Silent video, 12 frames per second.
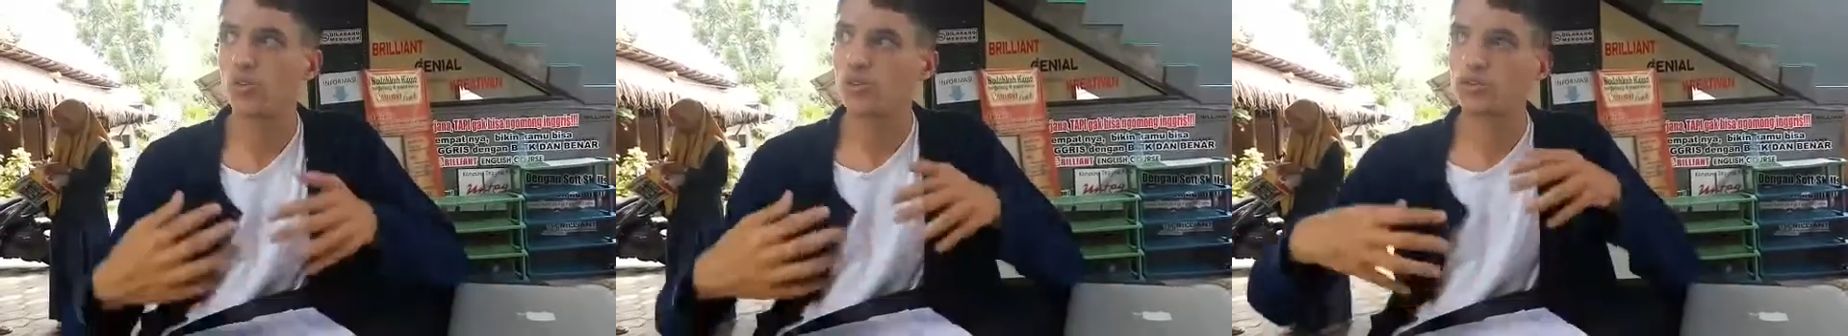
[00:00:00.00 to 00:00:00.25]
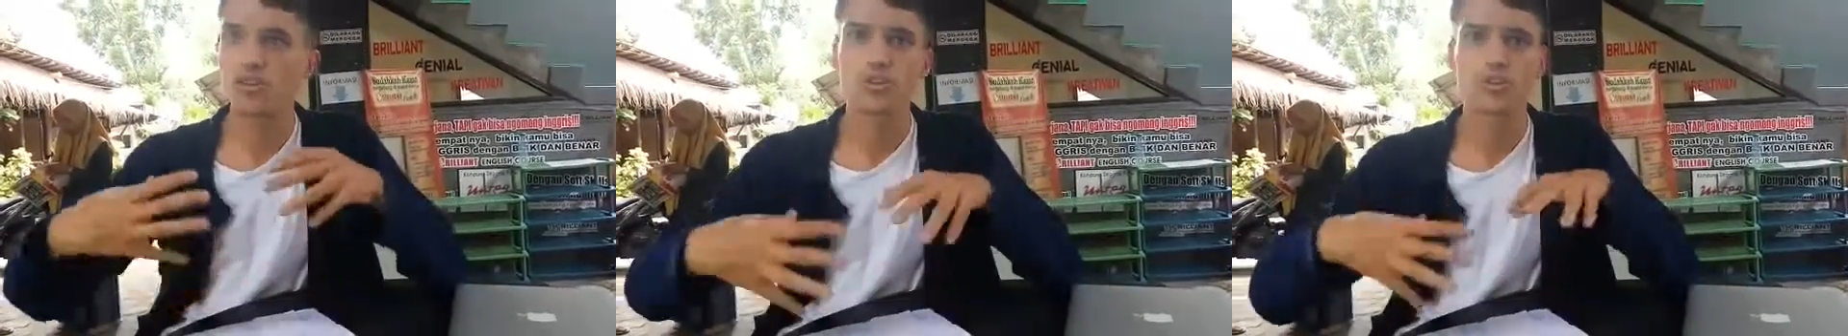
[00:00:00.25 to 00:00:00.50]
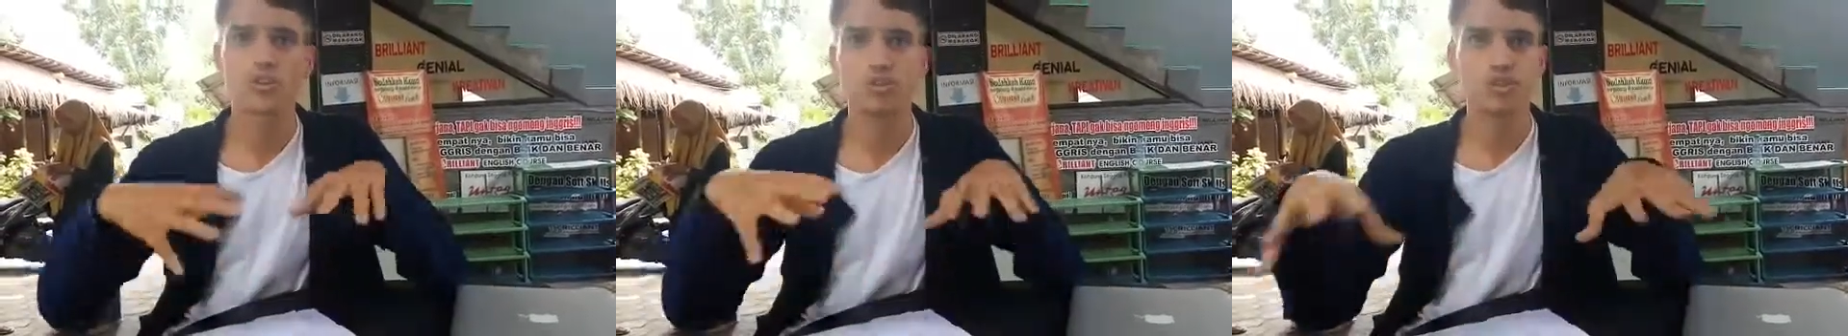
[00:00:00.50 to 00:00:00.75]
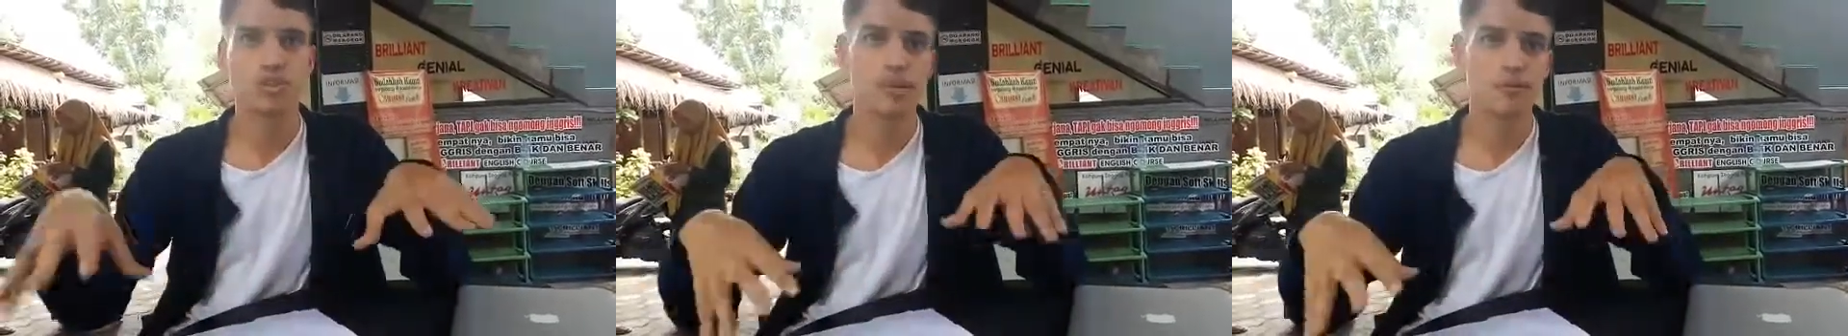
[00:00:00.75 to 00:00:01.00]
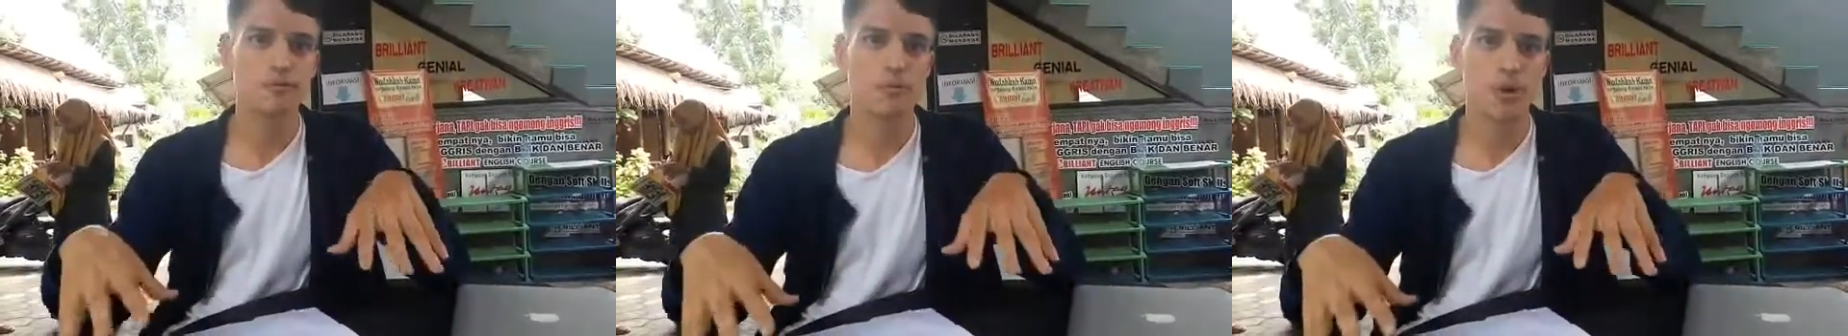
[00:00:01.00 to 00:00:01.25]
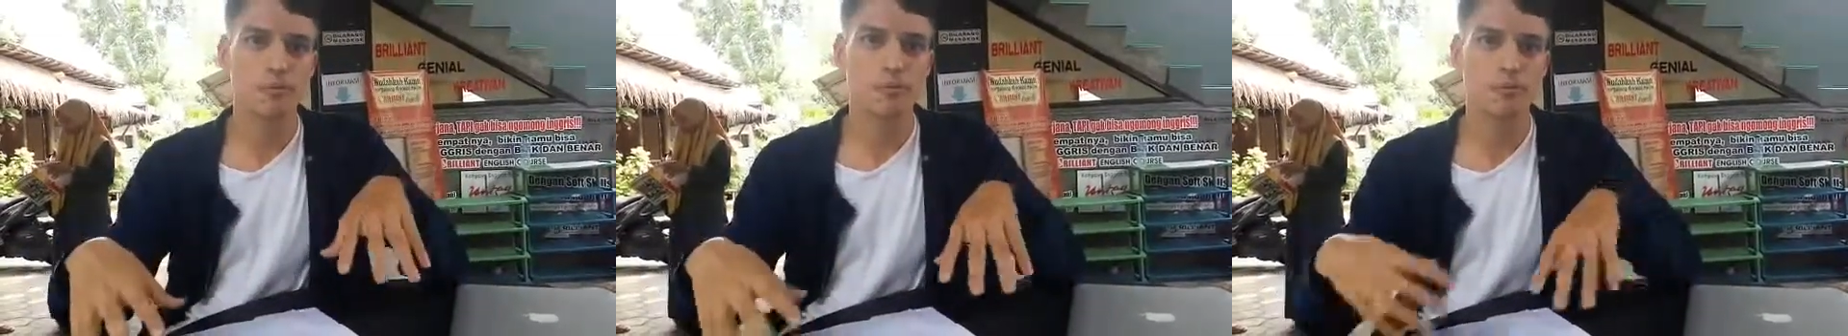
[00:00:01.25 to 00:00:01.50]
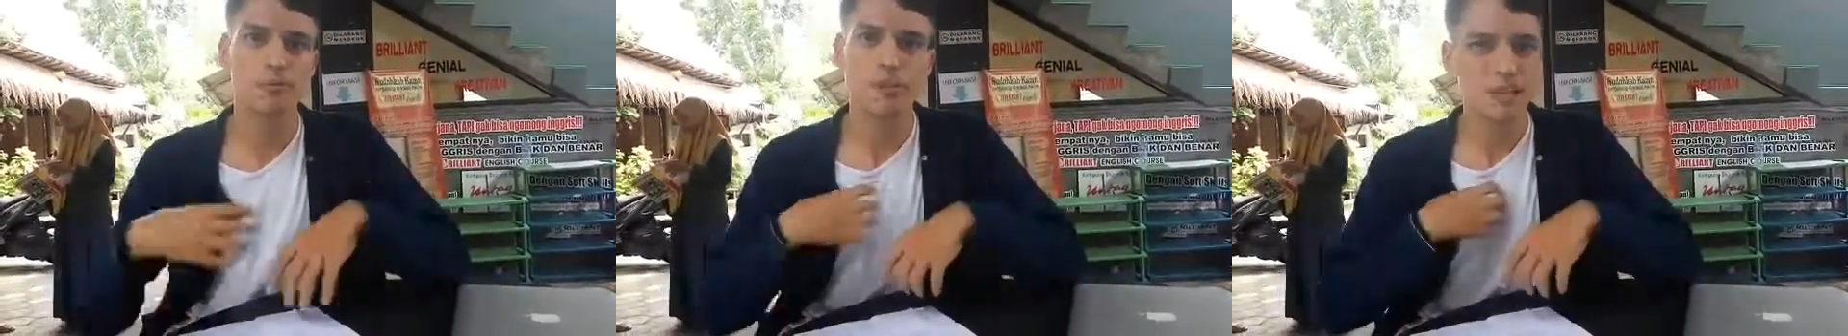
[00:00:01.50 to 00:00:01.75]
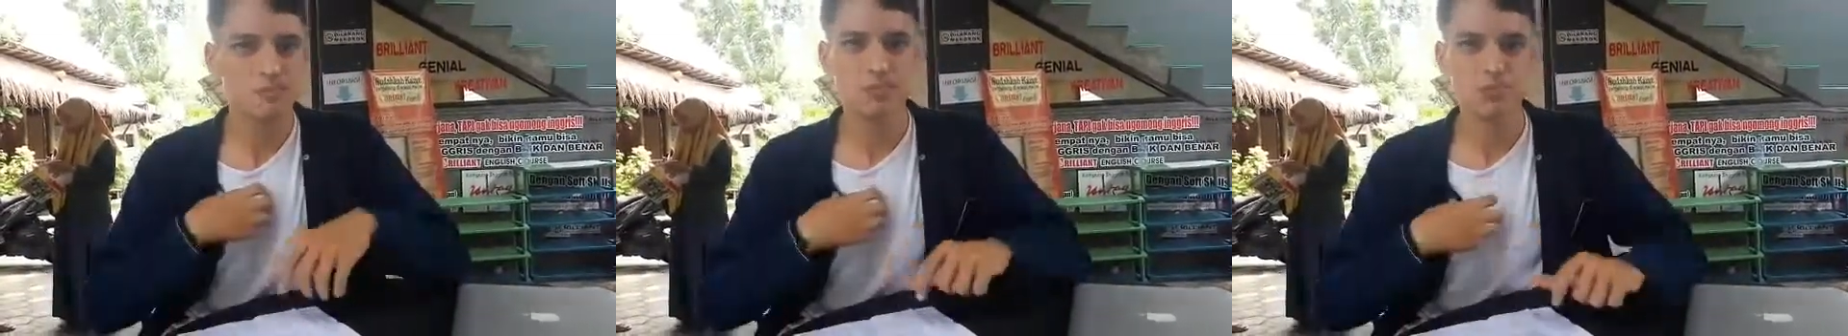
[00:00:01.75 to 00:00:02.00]
or is not used to the environment,
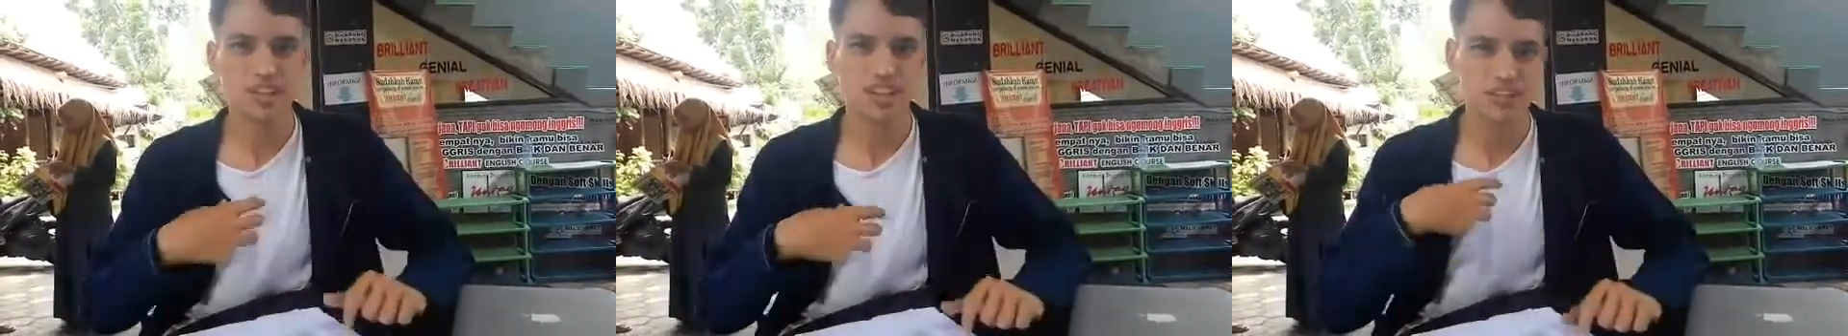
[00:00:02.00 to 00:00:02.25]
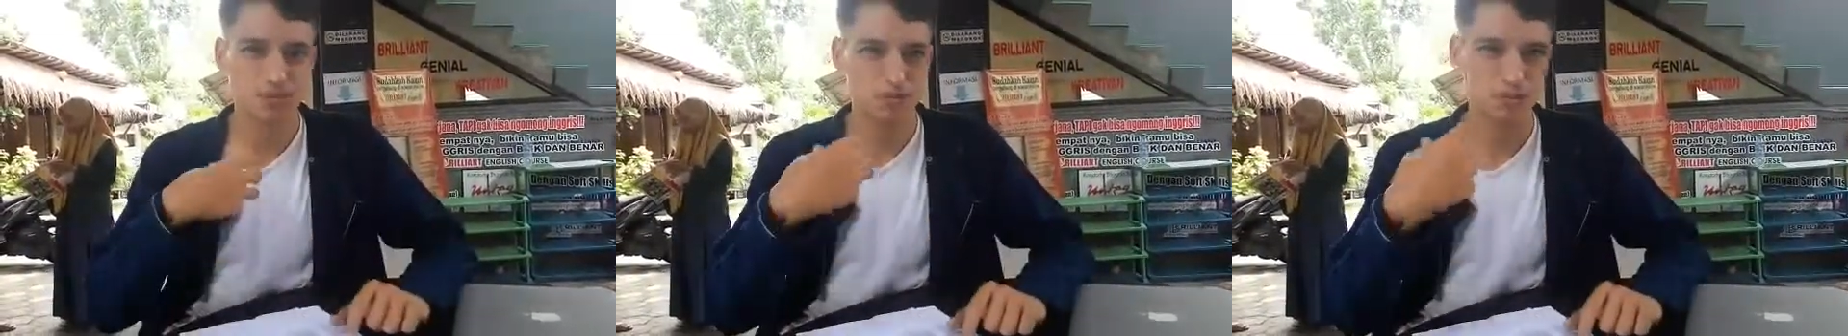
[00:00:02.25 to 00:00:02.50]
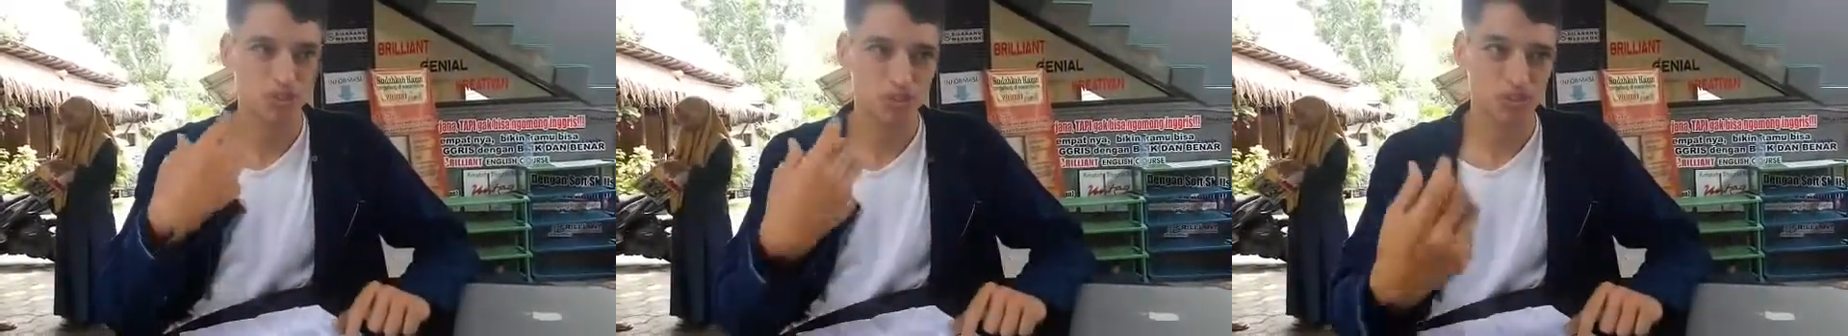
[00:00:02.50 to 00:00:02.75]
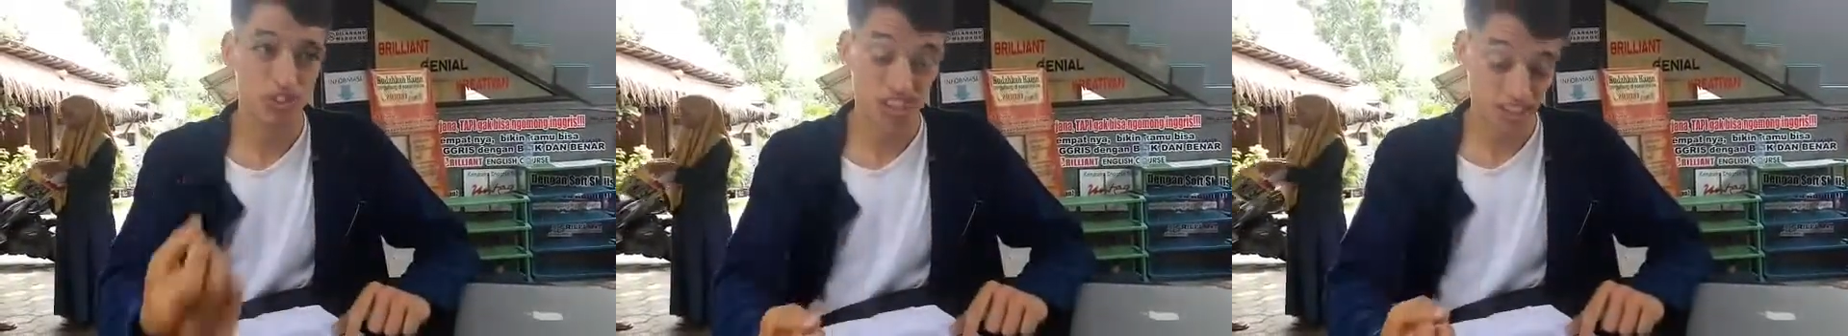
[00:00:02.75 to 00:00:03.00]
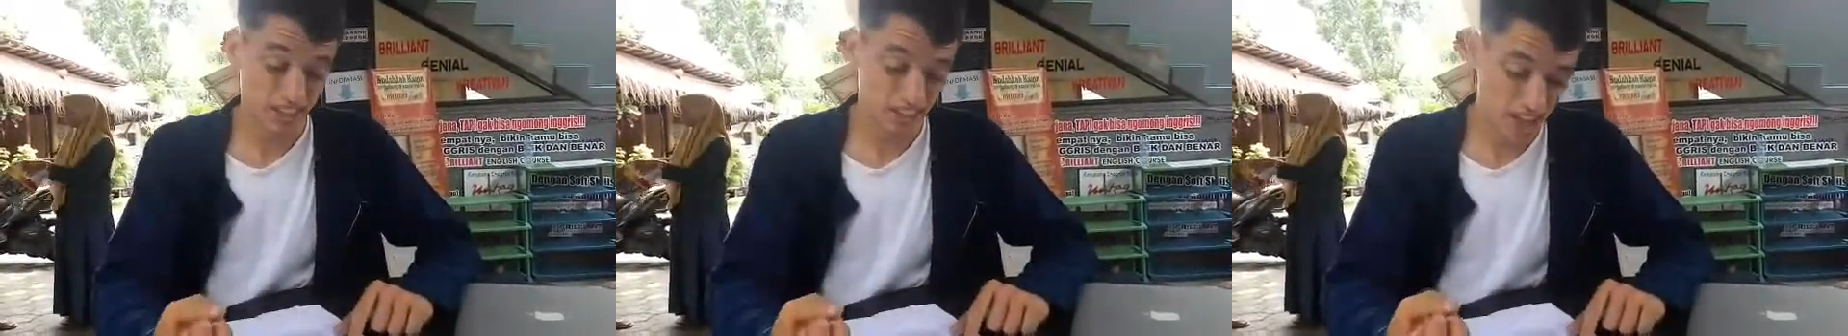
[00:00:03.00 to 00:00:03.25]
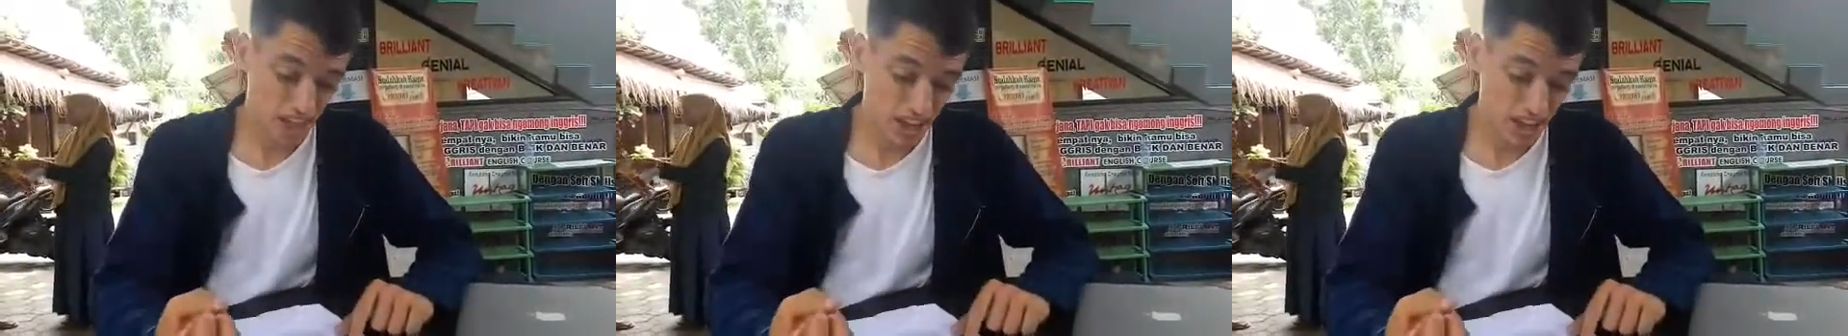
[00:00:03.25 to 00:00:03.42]
people tend to feel sick.